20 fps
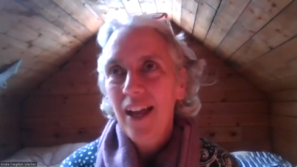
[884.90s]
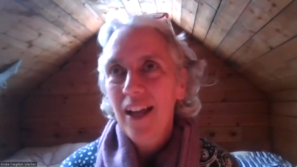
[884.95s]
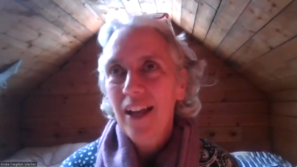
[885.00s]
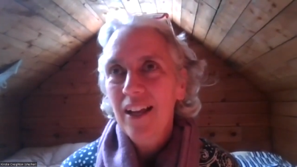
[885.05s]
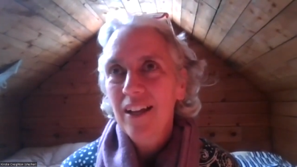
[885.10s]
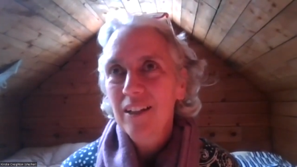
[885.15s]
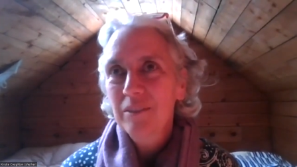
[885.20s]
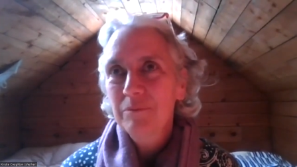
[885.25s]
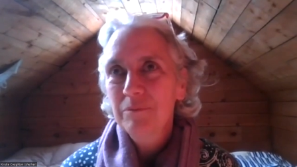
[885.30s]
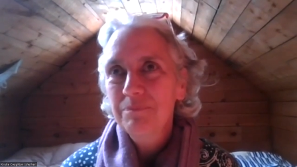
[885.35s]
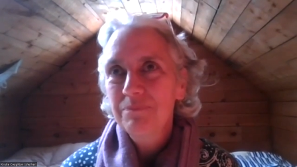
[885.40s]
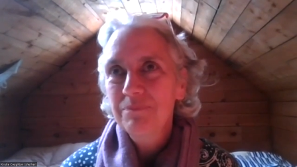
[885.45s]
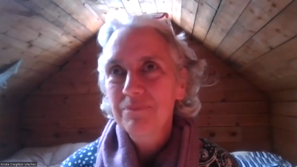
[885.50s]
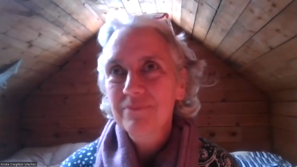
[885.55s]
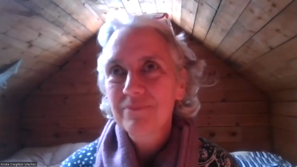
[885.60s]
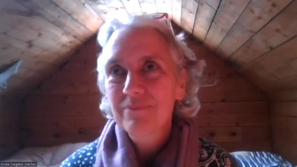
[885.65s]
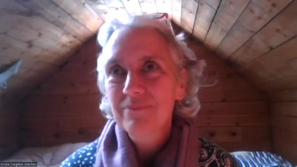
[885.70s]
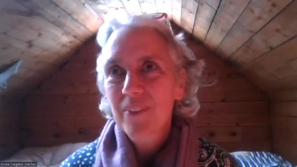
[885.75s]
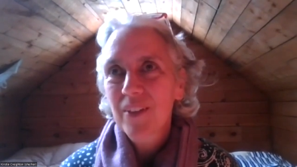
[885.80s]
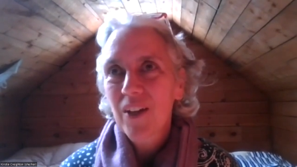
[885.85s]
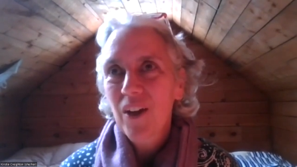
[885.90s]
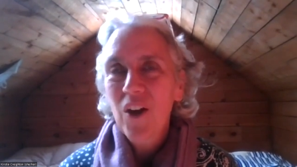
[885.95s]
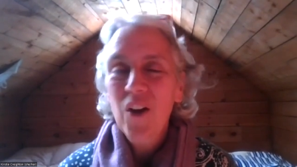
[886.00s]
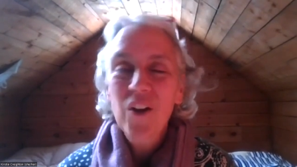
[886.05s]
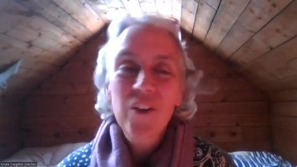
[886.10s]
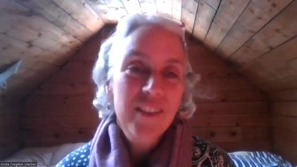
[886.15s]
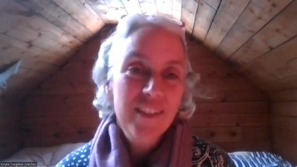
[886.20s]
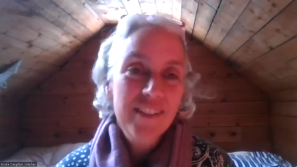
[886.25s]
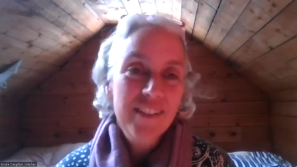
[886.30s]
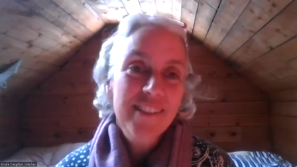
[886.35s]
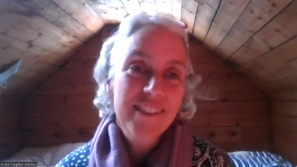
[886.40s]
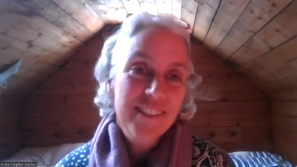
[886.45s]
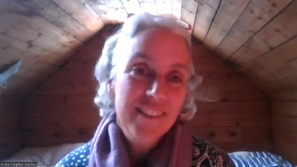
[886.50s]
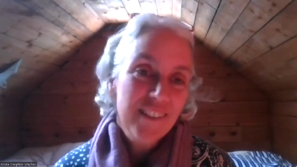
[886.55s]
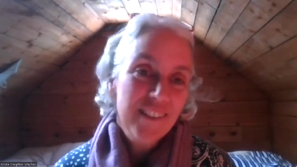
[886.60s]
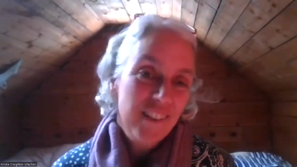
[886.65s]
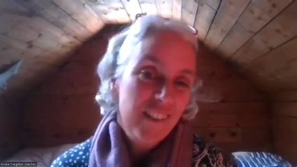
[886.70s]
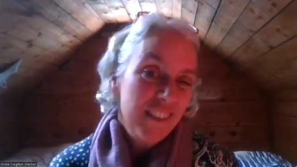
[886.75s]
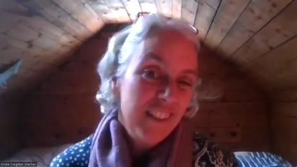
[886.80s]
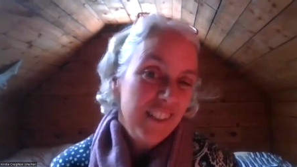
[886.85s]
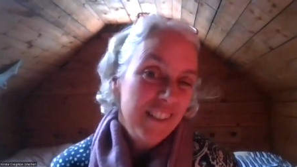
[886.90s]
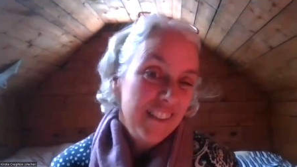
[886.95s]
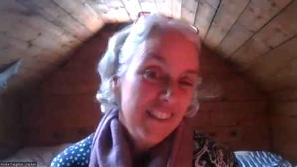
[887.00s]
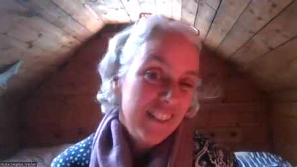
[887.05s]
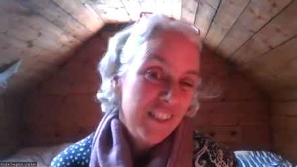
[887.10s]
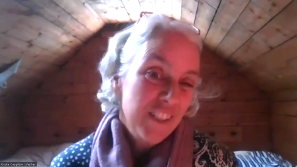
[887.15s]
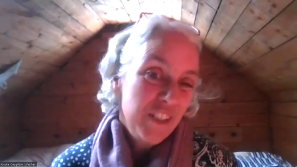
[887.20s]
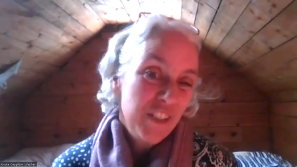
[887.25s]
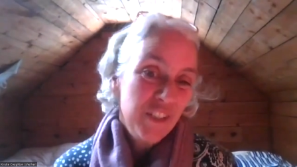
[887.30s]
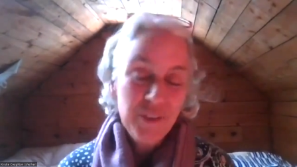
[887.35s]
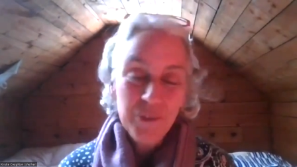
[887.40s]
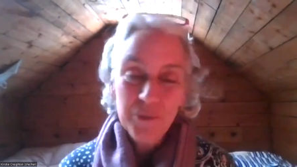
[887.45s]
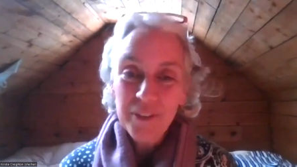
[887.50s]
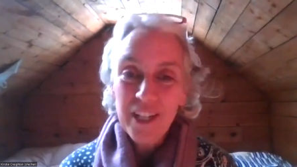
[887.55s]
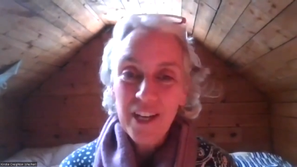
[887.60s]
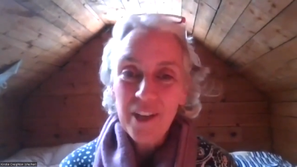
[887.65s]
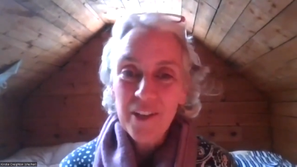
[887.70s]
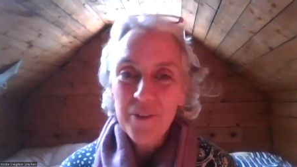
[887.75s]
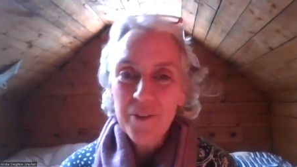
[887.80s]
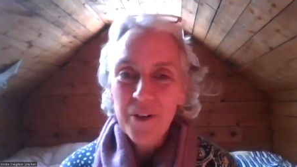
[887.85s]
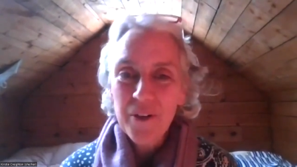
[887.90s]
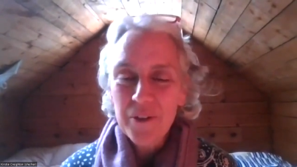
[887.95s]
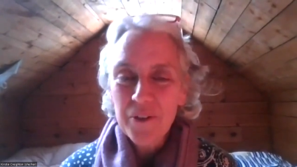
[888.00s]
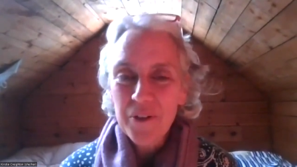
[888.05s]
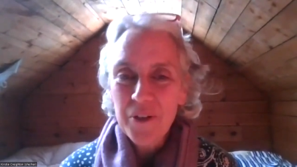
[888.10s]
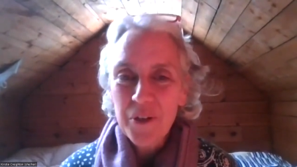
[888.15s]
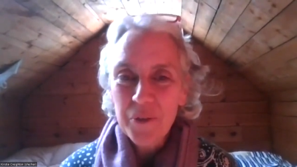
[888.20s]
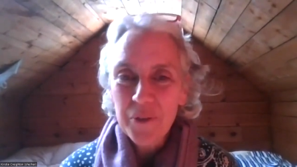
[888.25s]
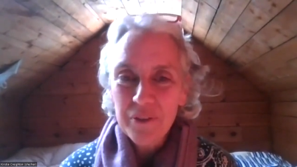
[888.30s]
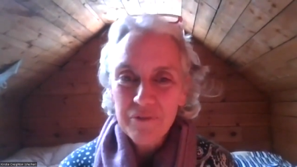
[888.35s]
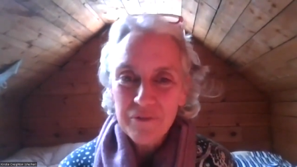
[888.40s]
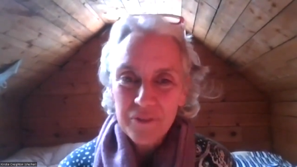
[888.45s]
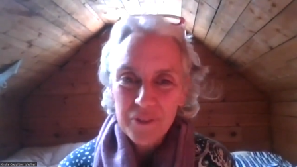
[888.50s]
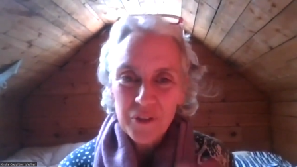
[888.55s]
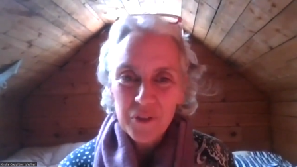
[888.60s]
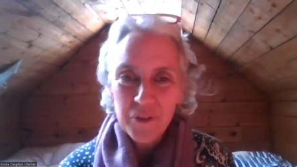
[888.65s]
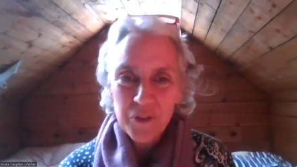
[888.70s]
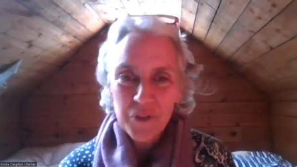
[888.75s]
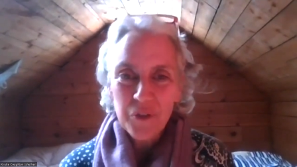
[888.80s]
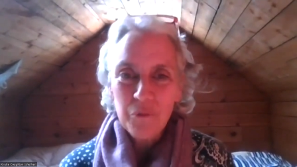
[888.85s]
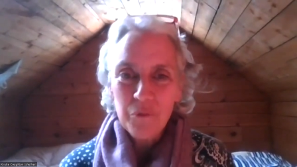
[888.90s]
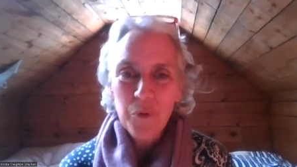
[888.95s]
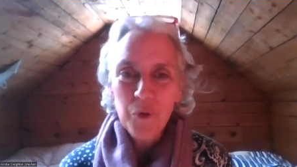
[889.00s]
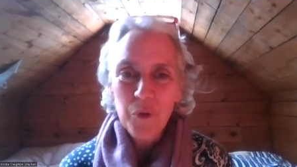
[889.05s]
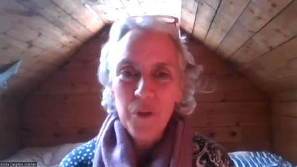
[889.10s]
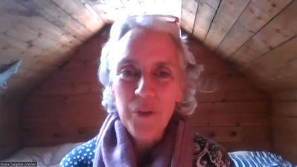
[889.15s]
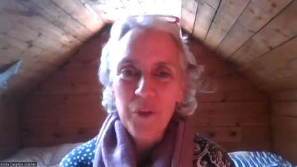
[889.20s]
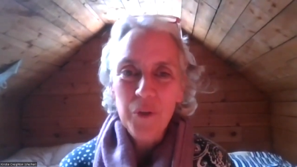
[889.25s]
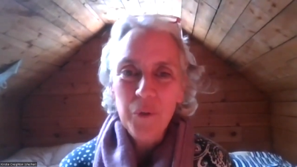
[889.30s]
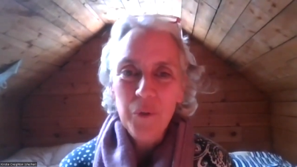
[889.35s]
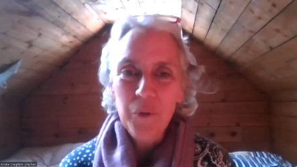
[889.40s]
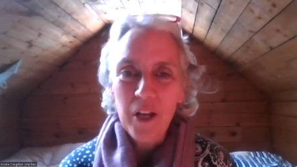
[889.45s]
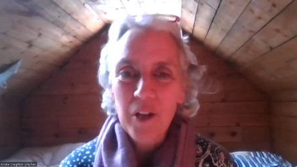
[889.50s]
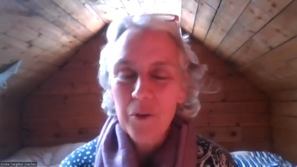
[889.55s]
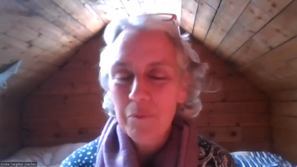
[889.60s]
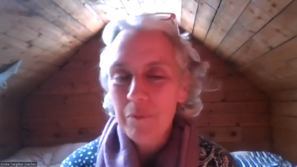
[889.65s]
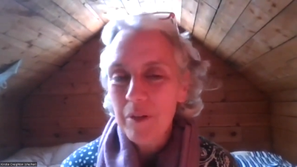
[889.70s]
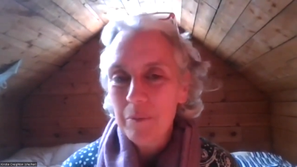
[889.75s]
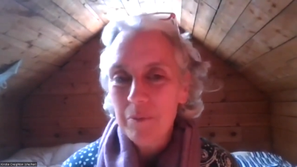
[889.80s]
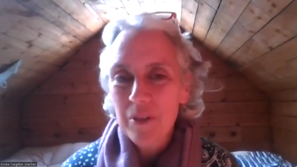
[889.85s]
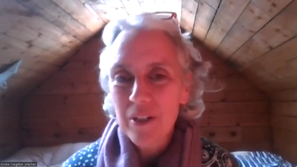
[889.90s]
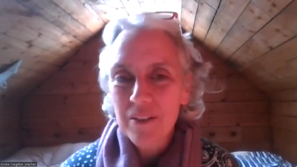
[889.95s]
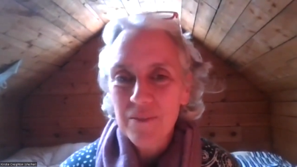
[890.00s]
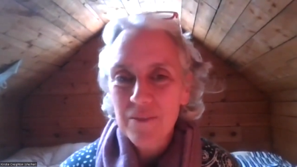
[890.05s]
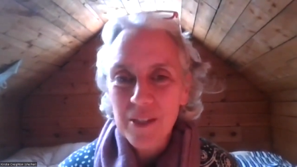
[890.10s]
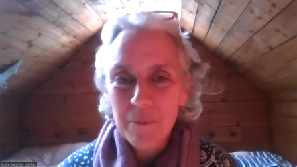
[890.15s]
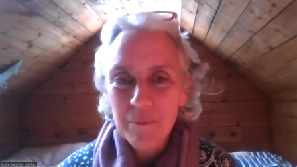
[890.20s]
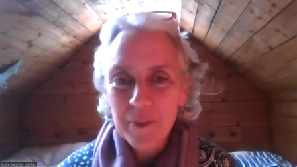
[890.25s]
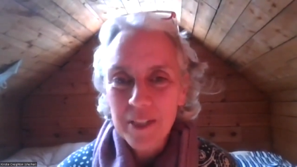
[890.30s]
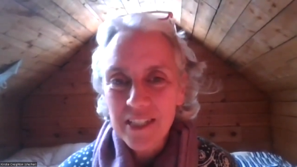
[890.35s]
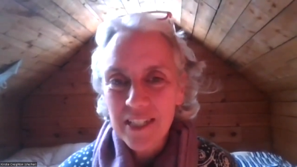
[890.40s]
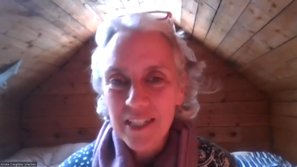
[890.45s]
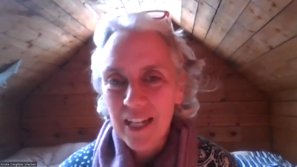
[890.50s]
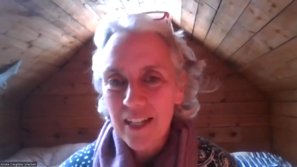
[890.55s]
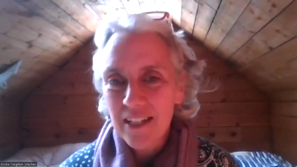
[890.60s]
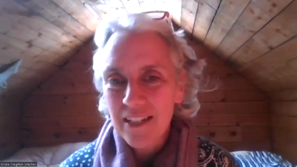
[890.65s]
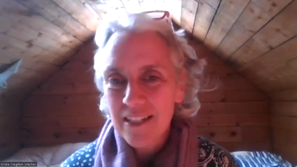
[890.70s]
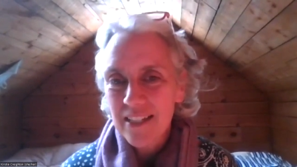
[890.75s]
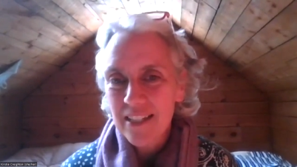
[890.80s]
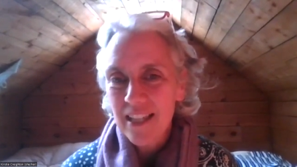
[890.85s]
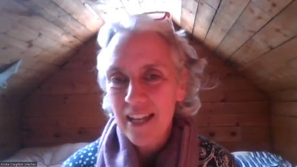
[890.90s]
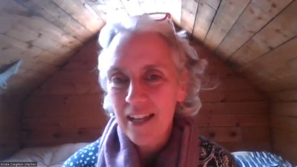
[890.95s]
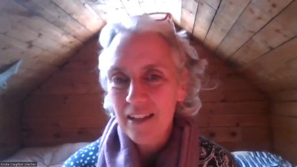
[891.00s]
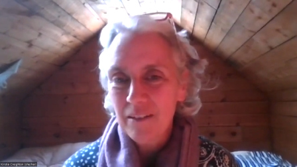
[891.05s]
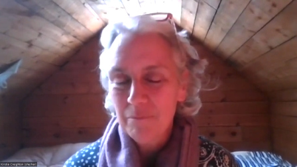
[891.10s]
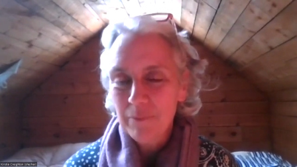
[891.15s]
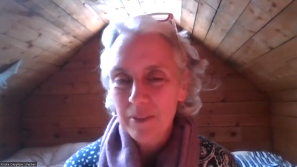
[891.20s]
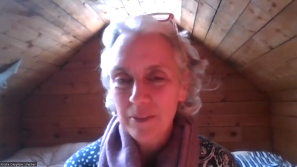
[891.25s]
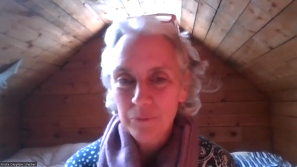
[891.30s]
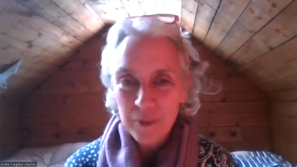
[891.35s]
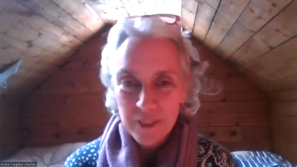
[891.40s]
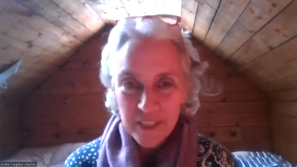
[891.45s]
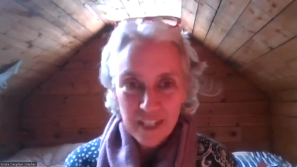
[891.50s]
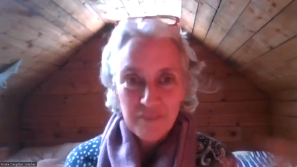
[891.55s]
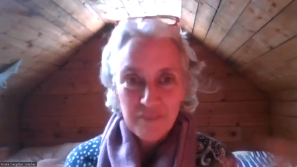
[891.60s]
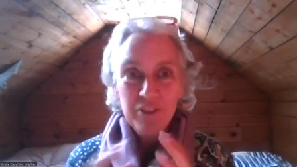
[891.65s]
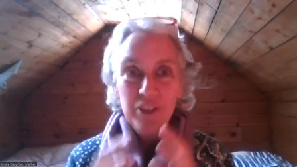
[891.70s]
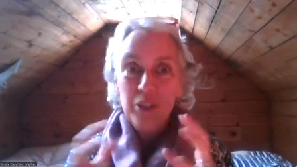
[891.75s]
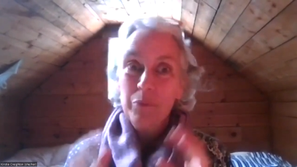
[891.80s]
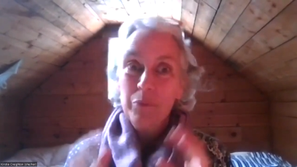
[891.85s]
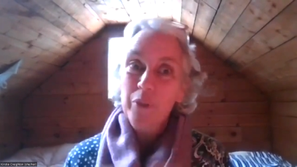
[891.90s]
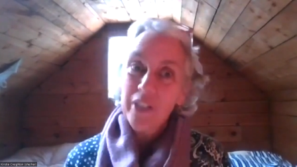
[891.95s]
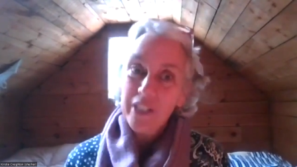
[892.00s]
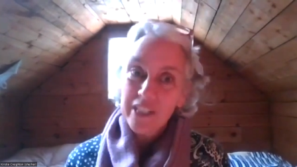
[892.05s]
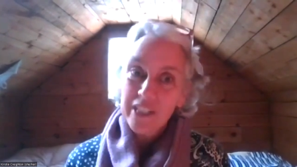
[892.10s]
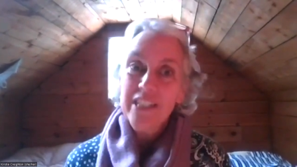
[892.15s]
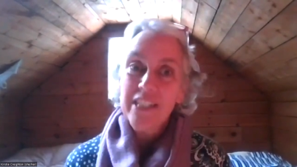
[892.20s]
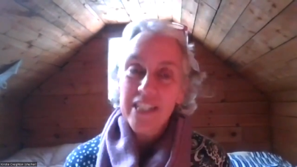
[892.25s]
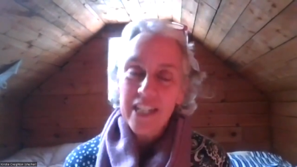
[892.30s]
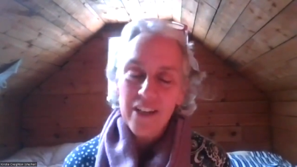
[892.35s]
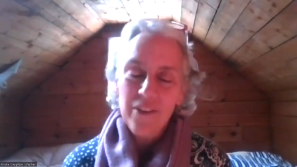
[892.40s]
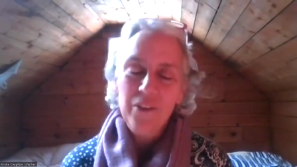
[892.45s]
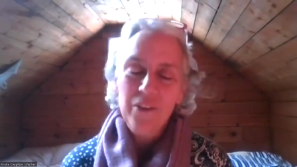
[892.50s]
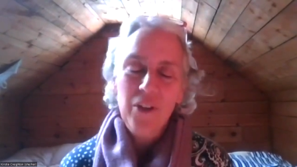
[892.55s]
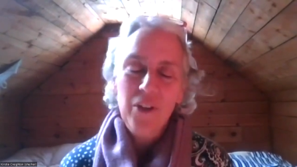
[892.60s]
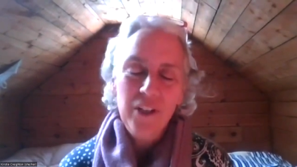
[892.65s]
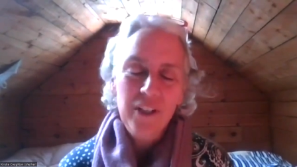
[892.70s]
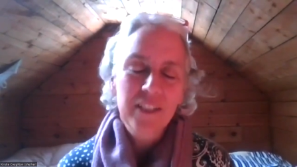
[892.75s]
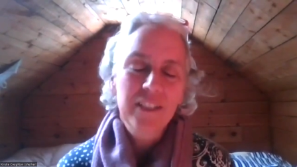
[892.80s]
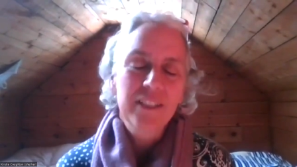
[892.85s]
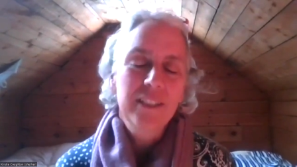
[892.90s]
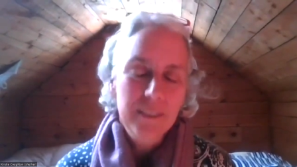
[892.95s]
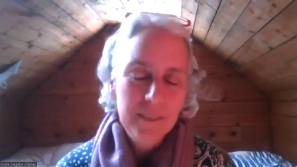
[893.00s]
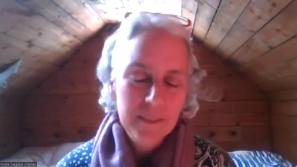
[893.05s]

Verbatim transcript: um, on this on this issue. Catherine, I don't know if you're sort of more on the ground, maybe you have something to add to that, but we're definitely mm. working together on it.